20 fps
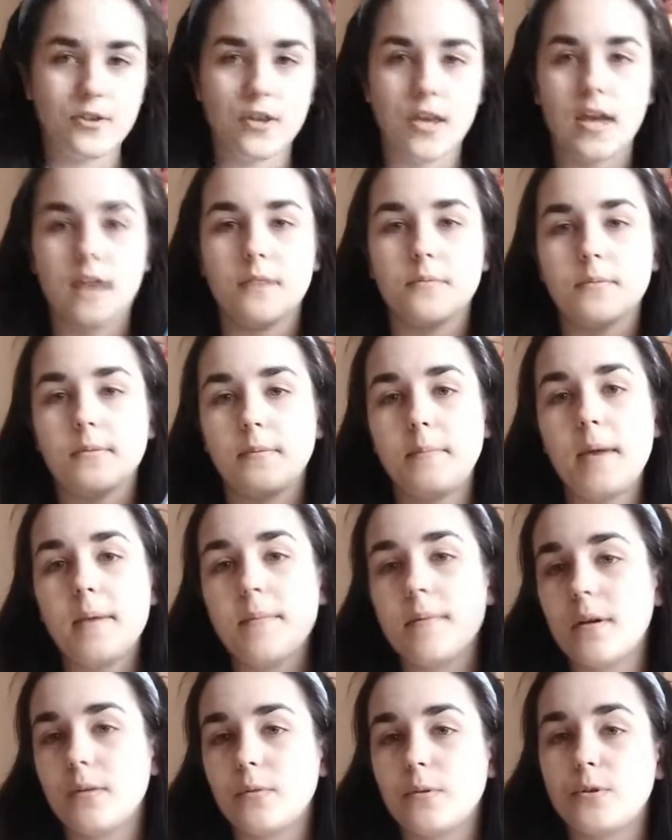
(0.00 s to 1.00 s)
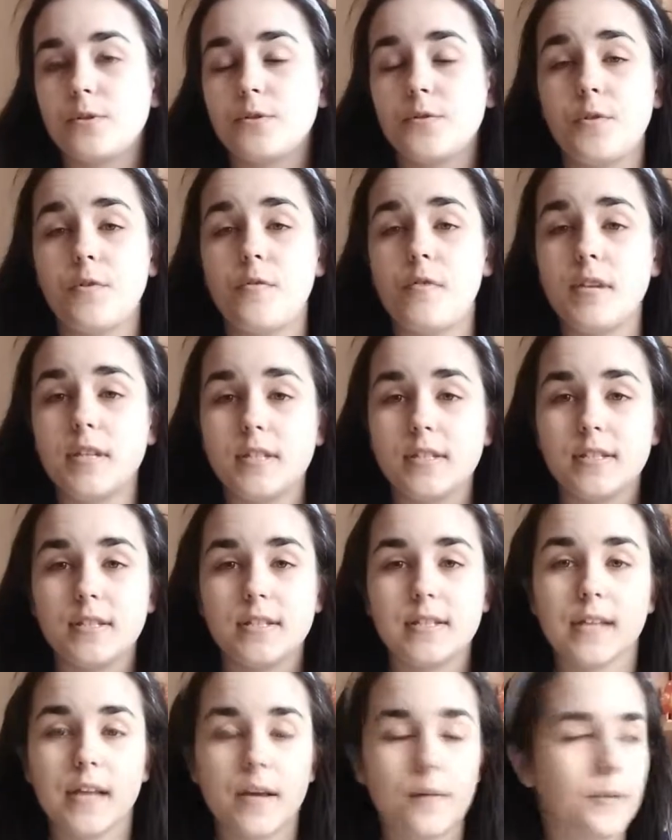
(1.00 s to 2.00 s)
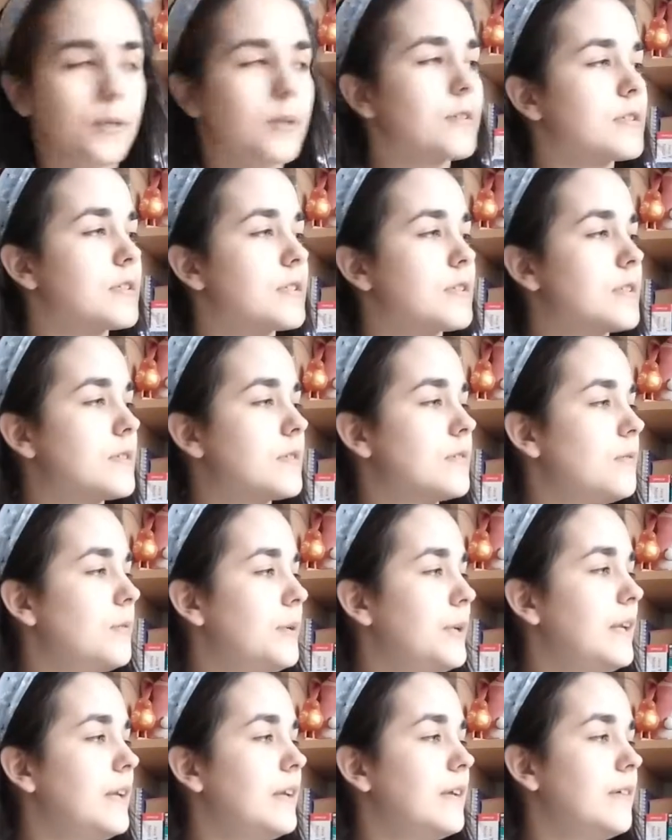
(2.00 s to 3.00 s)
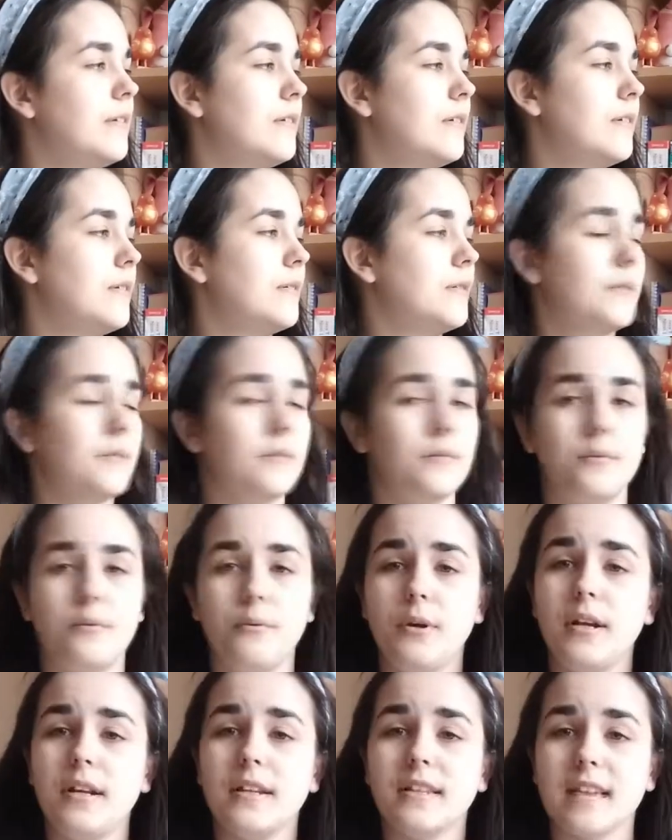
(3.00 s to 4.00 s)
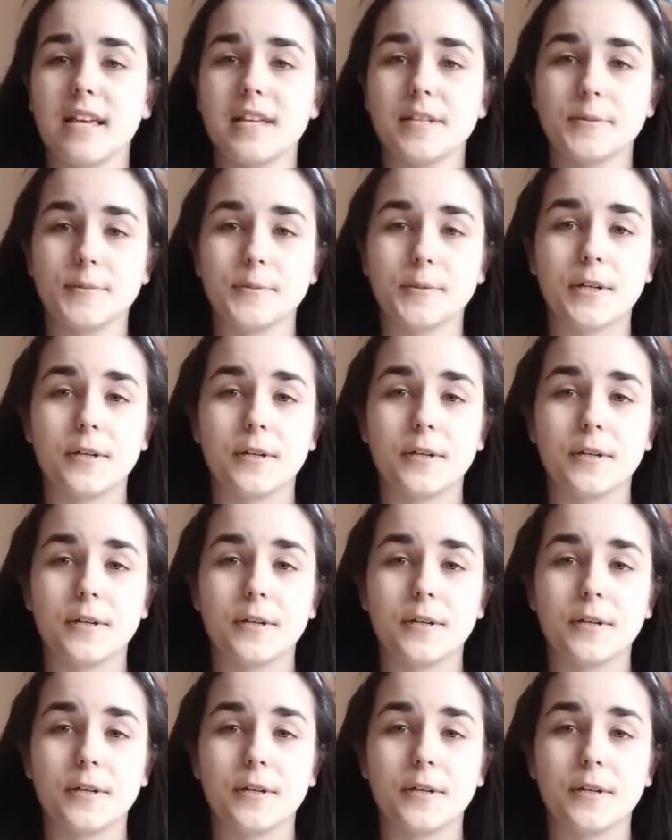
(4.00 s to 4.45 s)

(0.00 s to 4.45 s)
Yeah, maybe I'll go to reread it this year, because it's really nice book.